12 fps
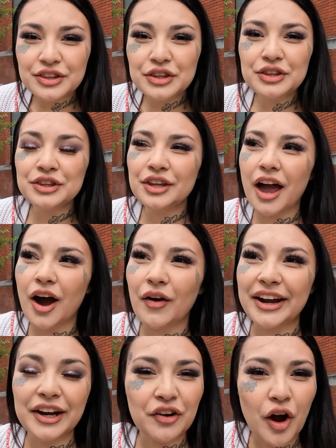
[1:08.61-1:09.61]
No,
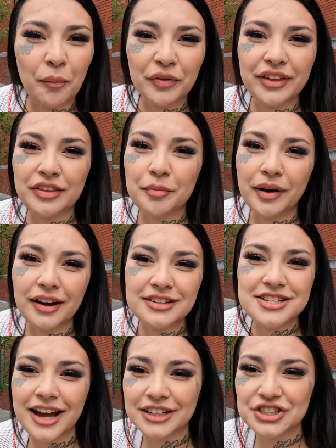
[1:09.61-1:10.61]
I didn't grow up with either
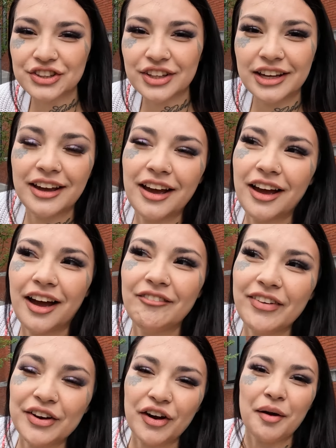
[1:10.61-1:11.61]
parents actually.
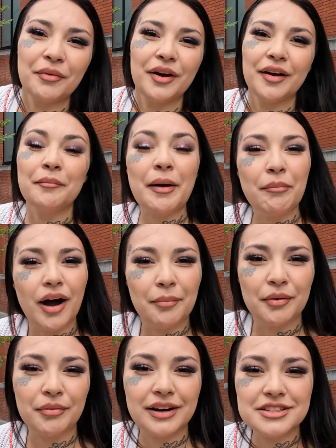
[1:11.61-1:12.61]
My grandma and my
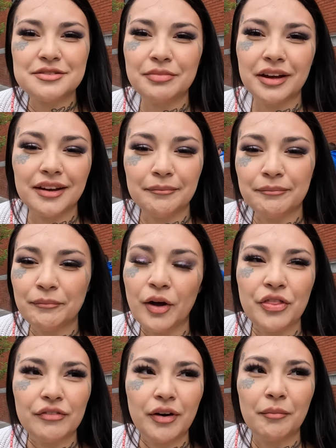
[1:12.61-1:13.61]
papa raised me.
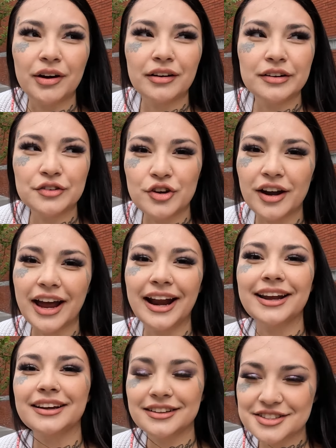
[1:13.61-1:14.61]
Both of them are drug
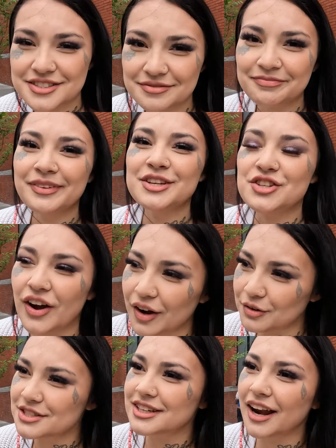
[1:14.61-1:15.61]
addicts. So I
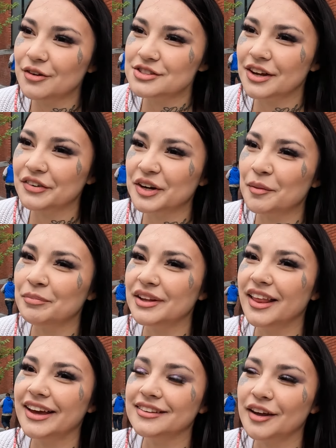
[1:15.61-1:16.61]
always said I was never gonna
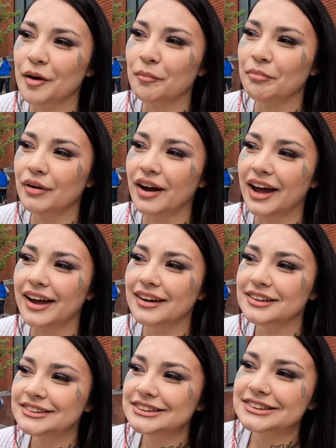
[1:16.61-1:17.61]
be like them, but
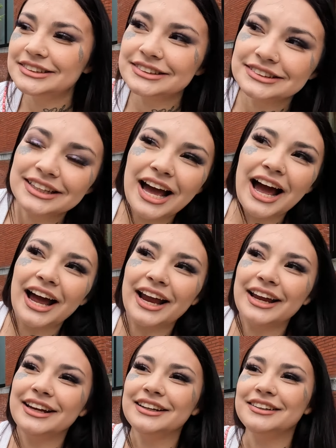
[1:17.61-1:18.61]

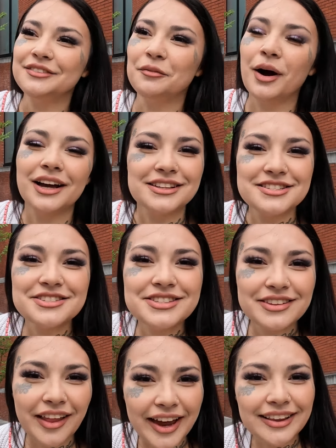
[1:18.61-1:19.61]
I
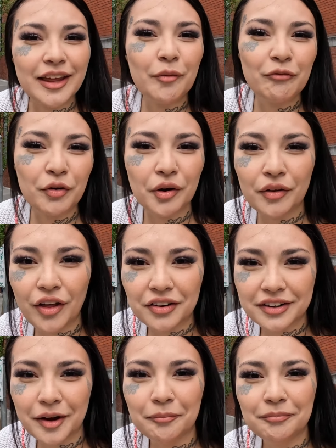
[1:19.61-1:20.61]
was like them for a
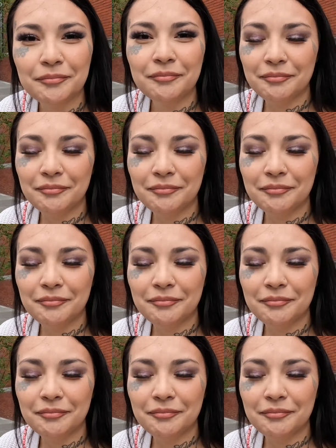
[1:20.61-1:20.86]
long time.